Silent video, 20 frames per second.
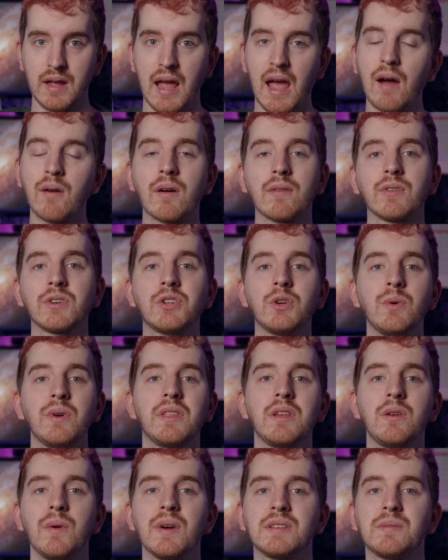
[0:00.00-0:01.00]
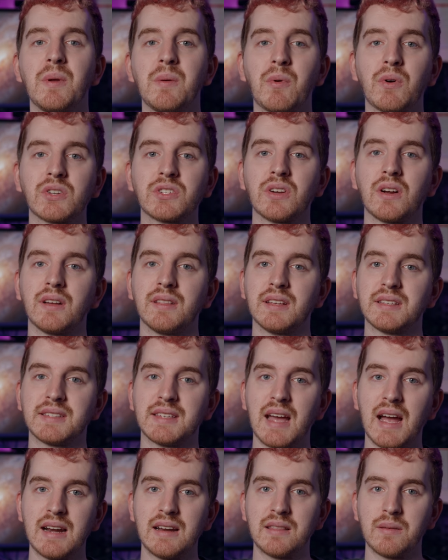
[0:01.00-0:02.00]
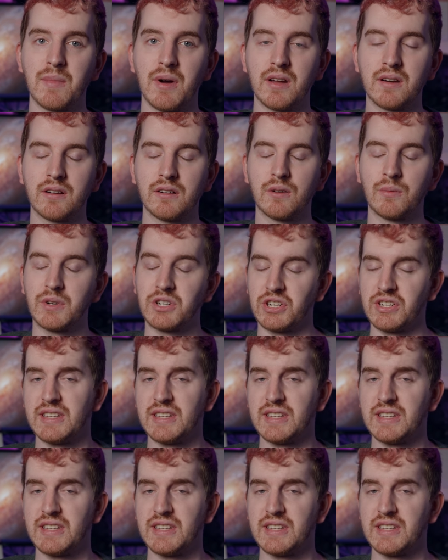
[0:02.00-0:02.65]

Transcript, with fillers: However, two of the USB ports are on the side of the monitor, which